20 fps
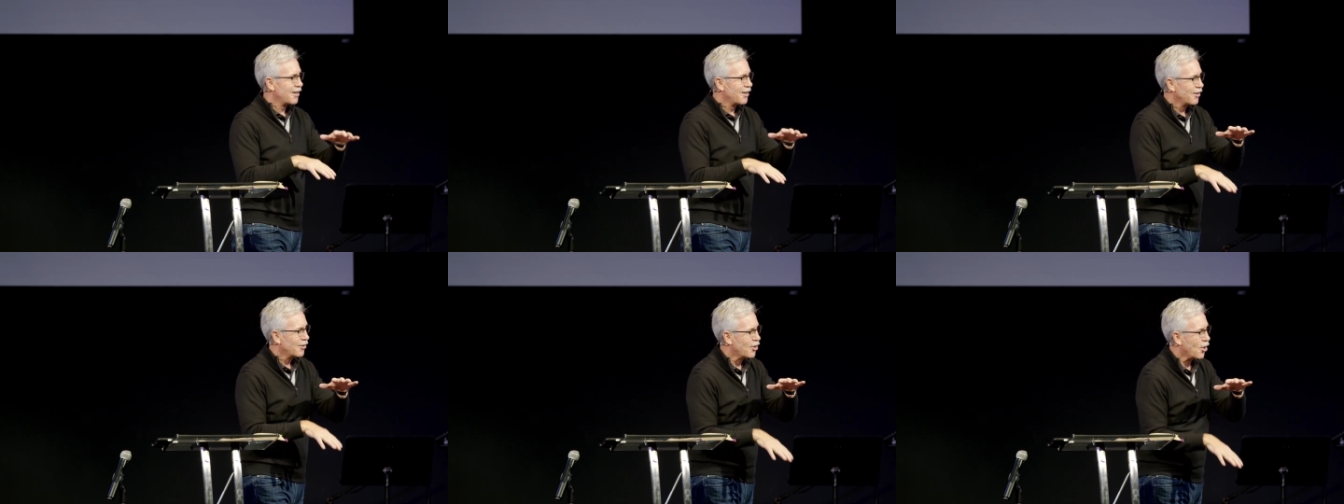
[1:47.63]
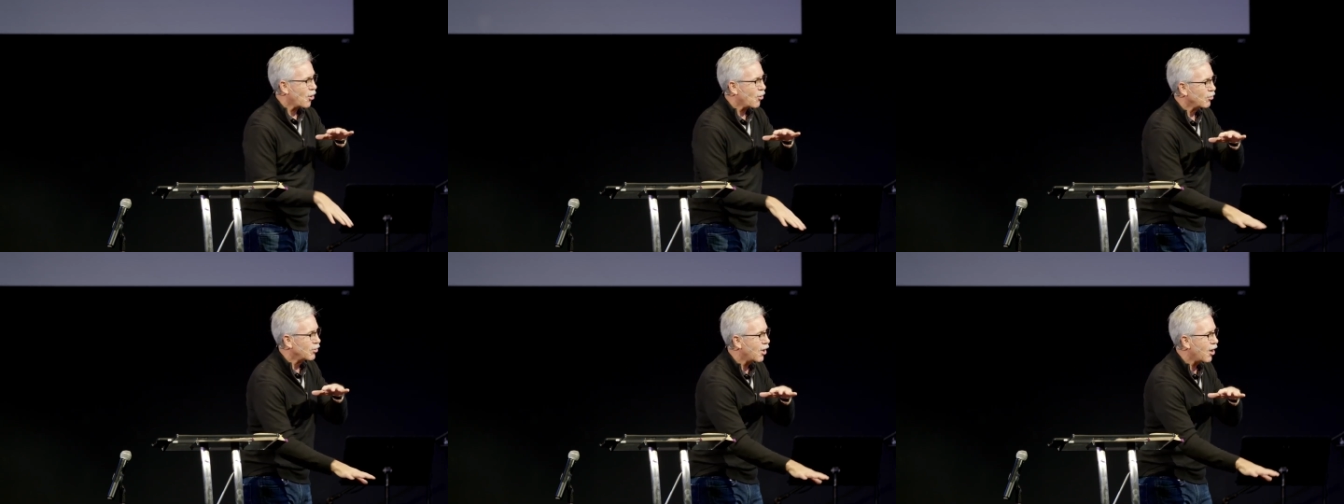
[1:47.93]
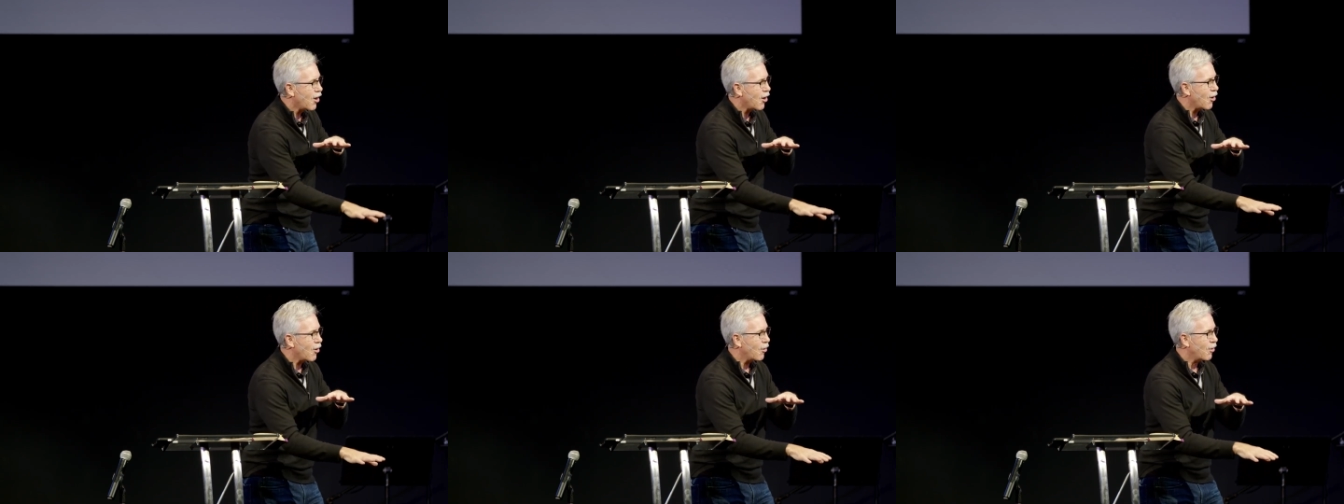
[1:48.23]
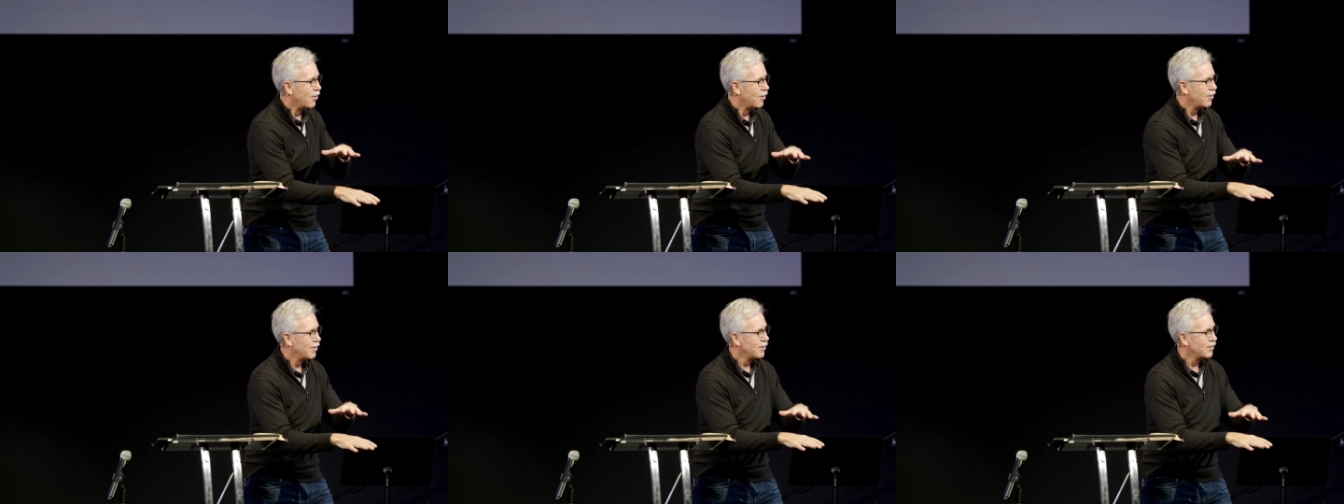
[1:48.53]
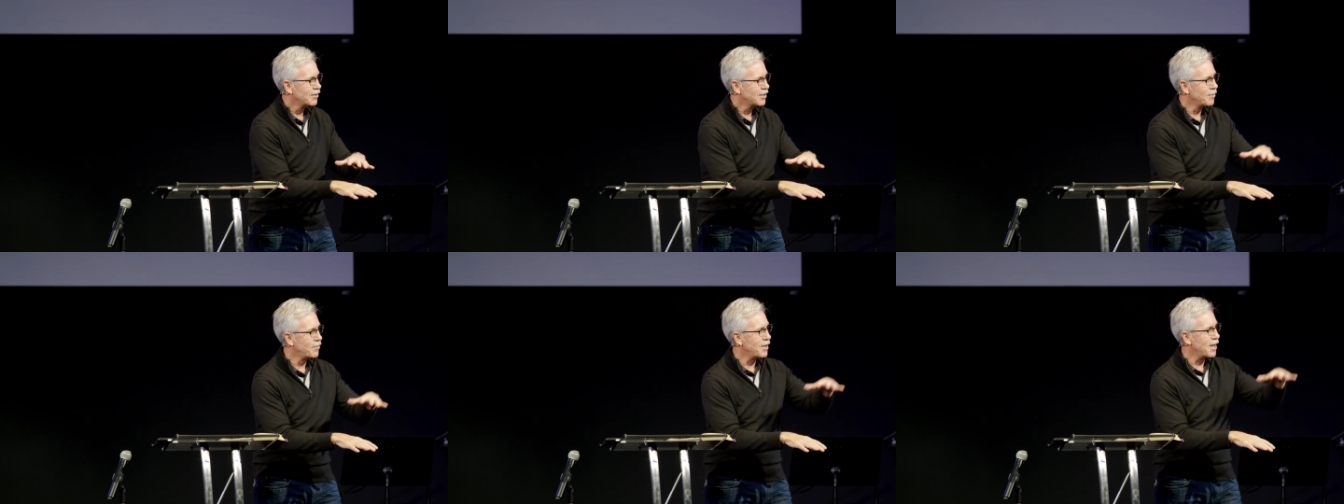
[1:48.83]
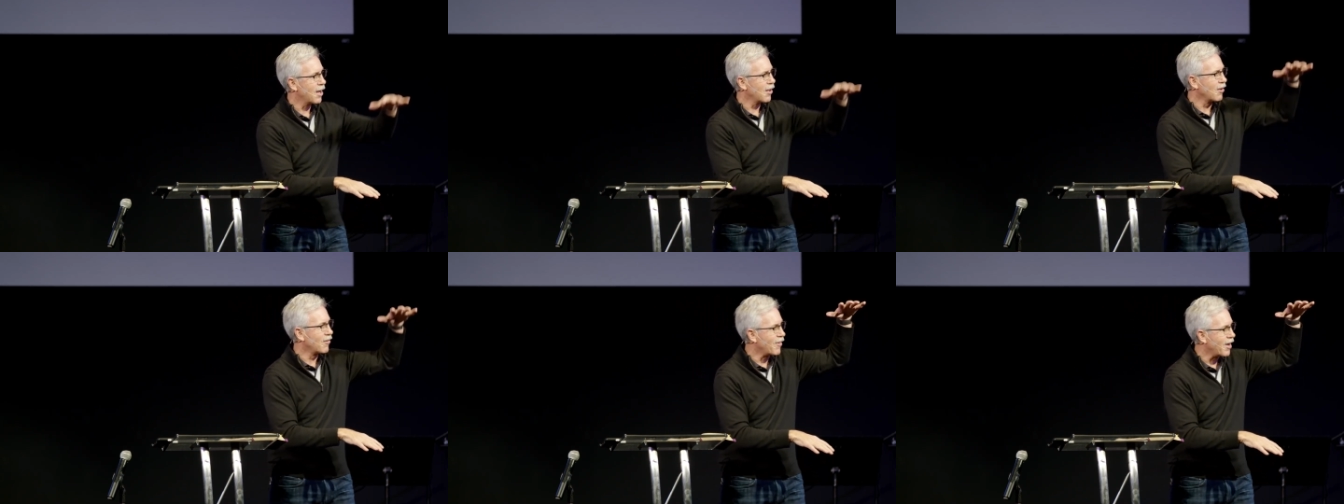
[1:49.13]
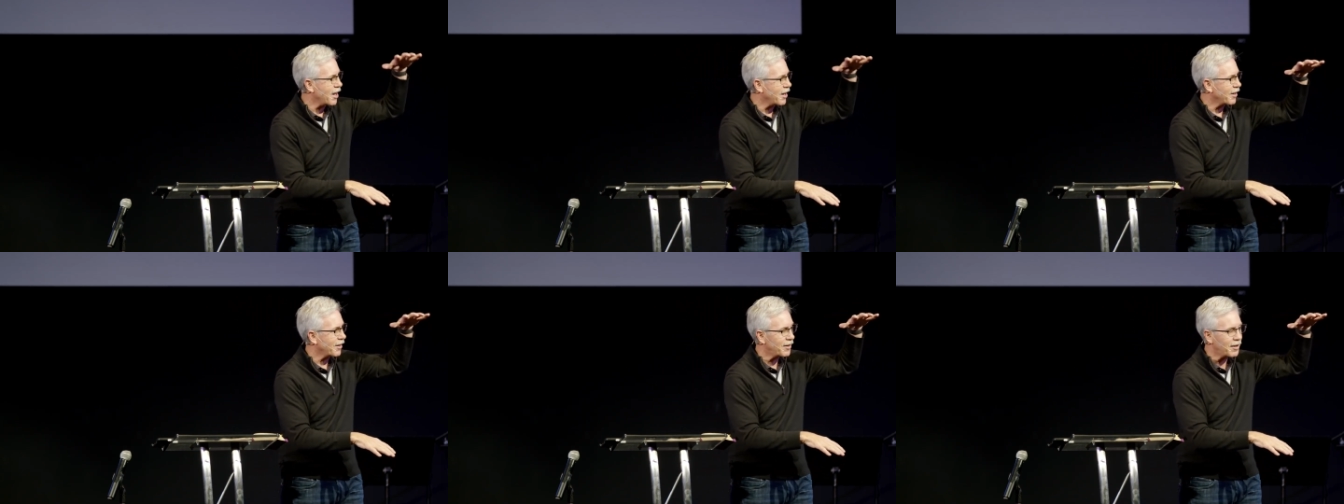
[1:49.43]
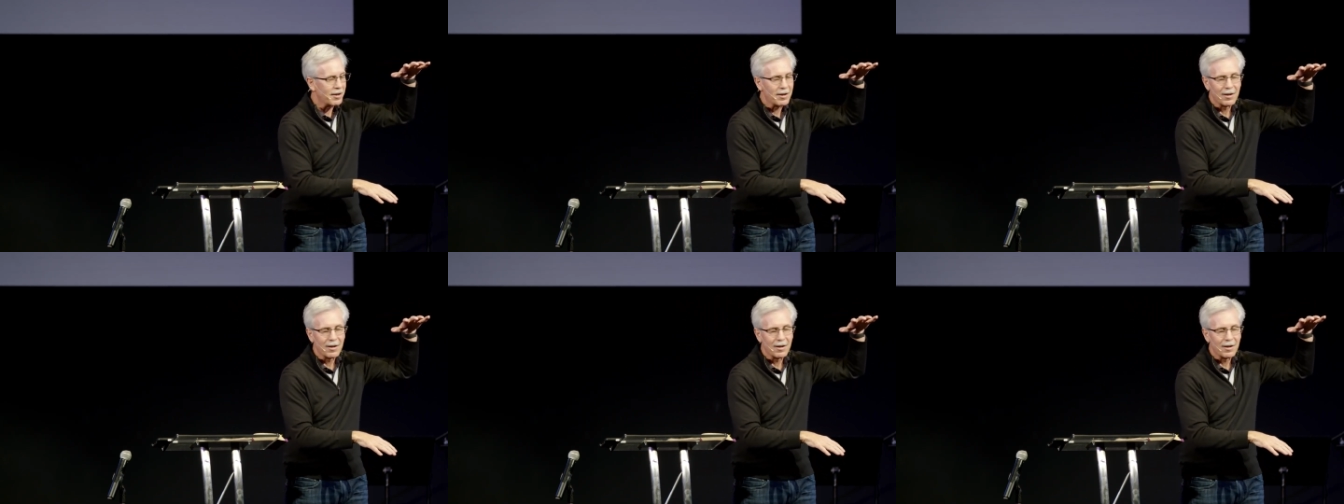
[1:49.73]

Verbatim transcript: Go low, to be elevated.